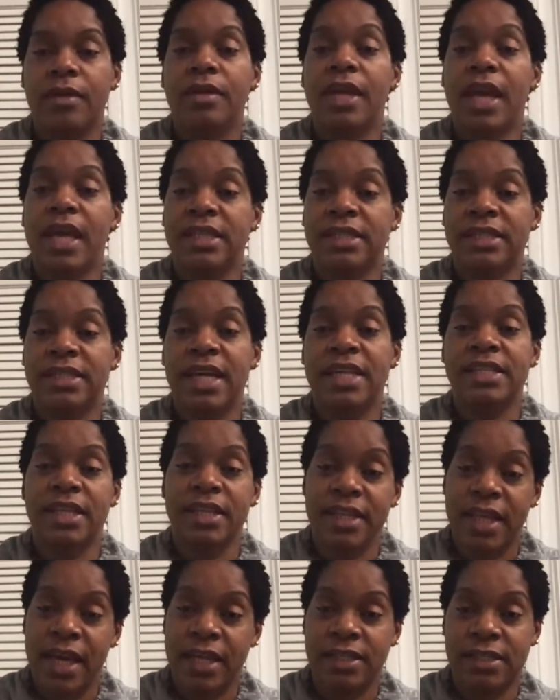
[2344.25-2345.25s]
Yes, yes,
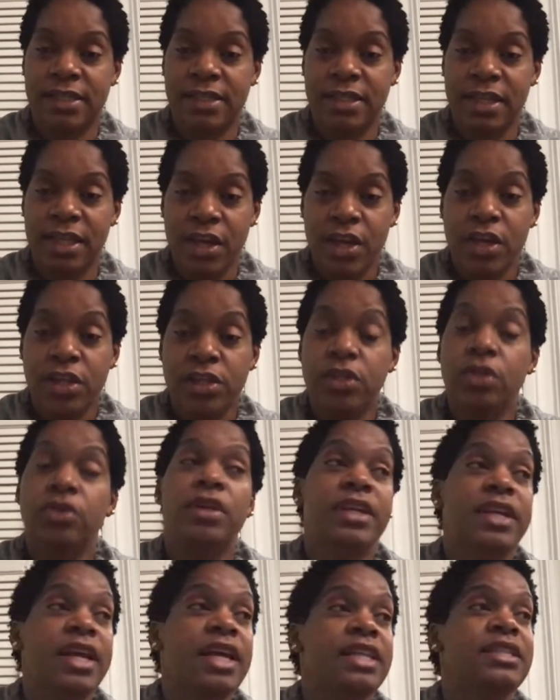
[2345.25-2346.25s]
and yes. So
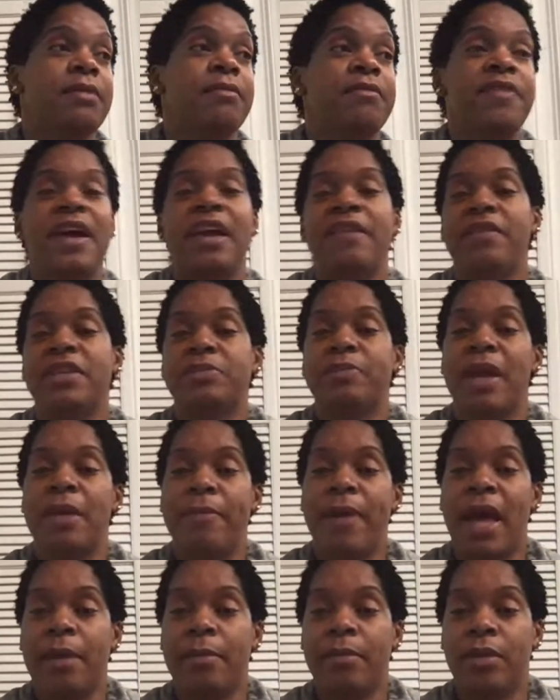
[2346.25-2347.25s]
the DSM-5 is
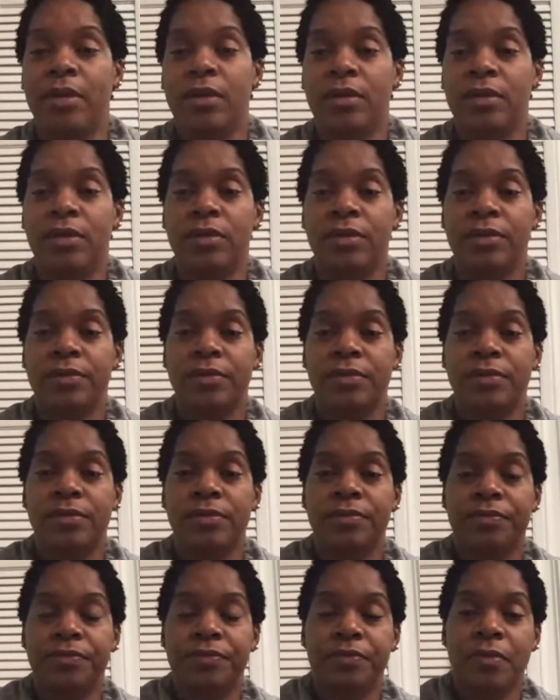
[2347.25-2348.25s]
my Bible.
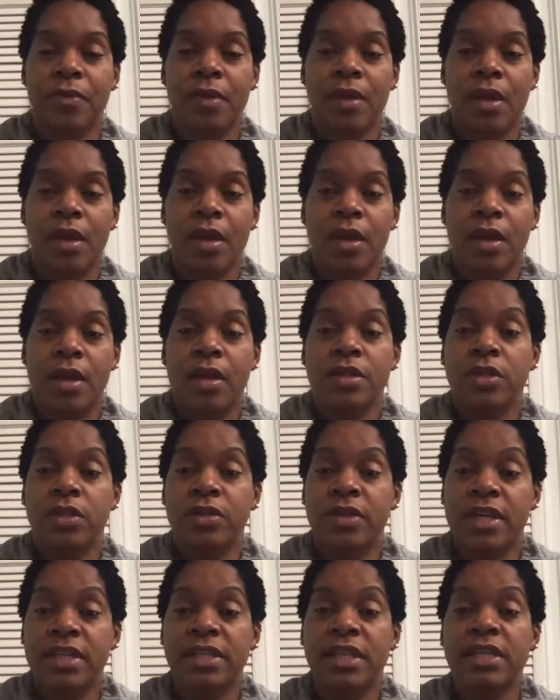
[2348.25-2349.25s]
So this
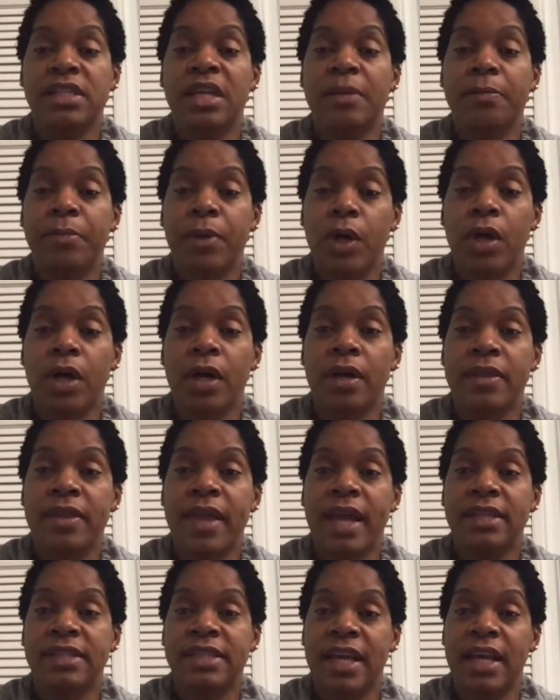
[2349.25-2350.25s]
is the book that
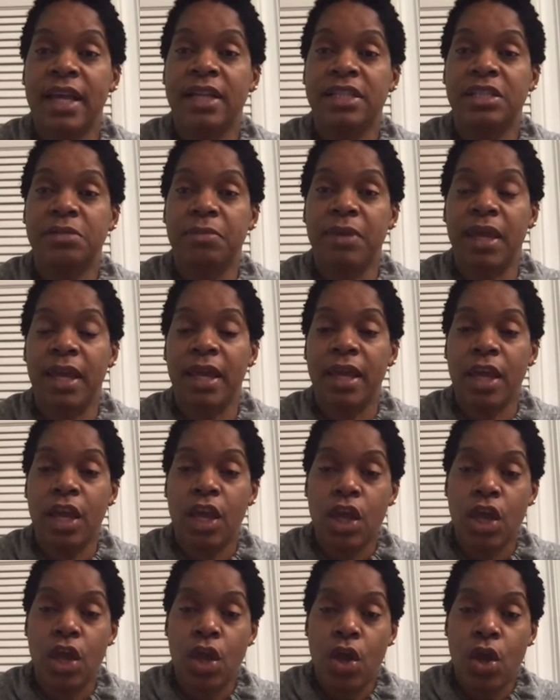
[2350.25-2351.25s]
tells me
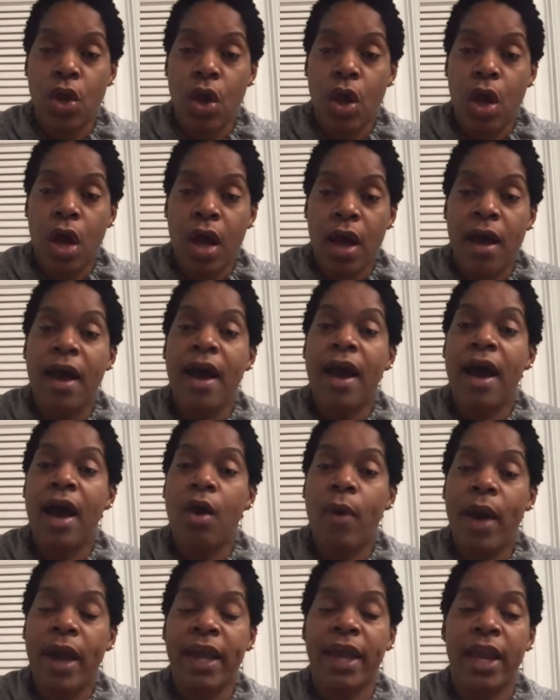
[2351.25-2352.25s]
how I
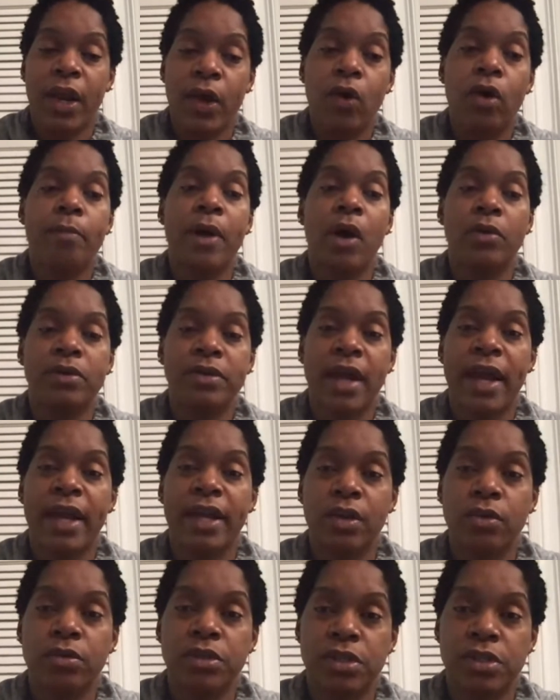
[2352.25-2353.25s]
can go about
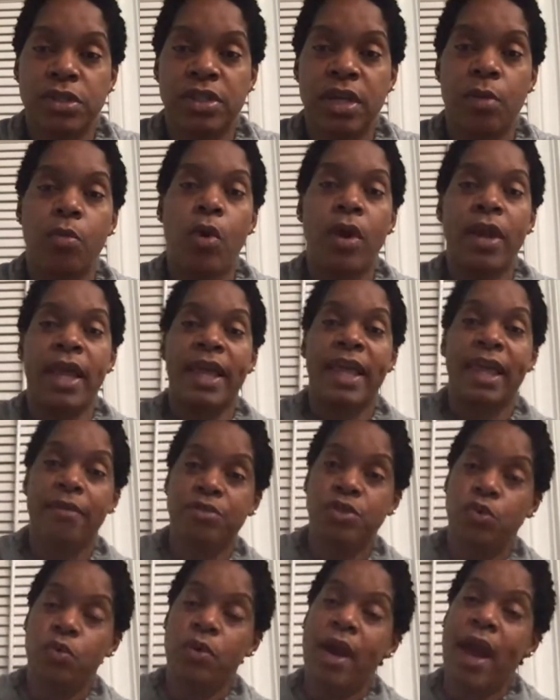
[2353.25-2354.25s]
diagnosing someone. It gives you
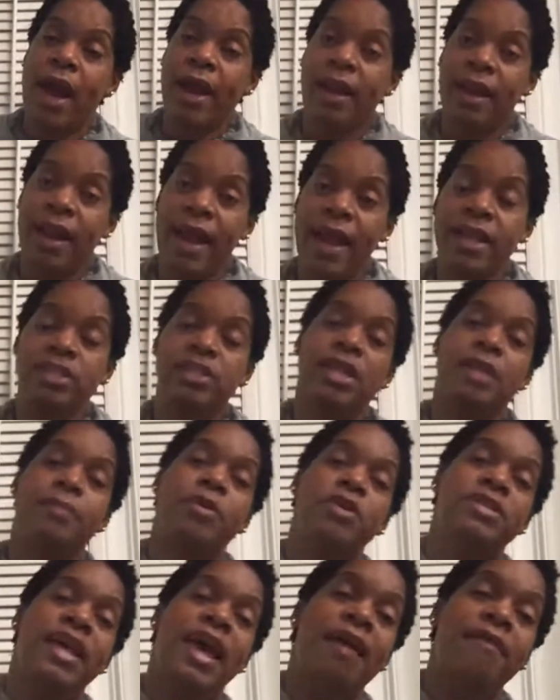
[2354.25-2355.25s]
guidelines. They must
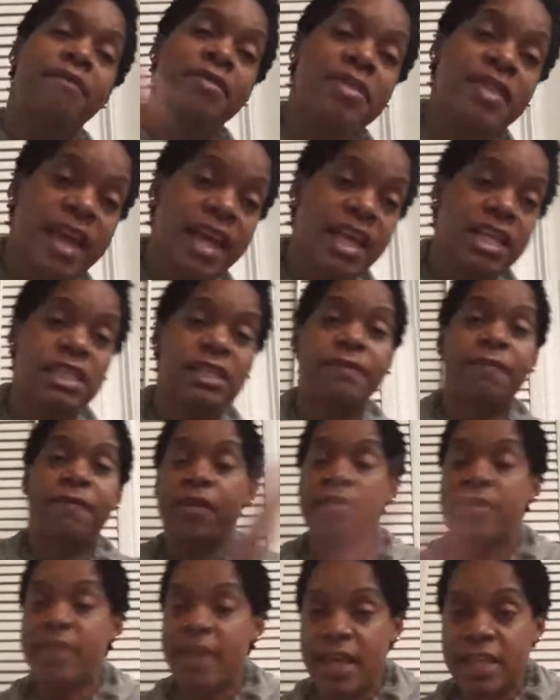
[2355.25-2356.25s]
have this for
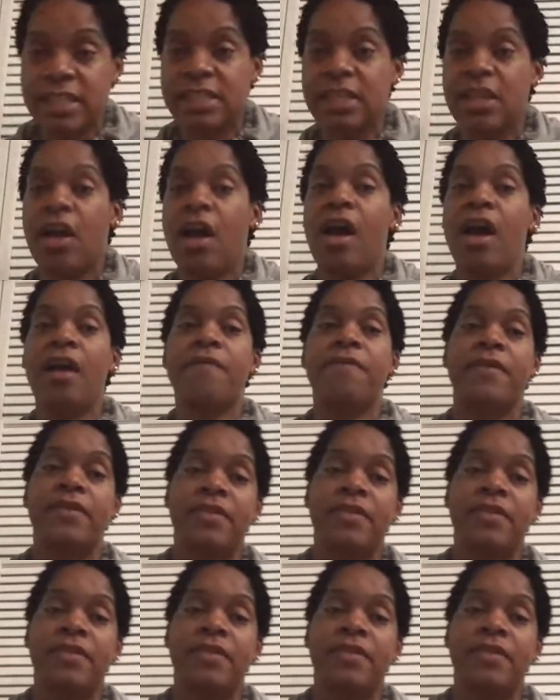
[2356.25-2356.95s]
this long, for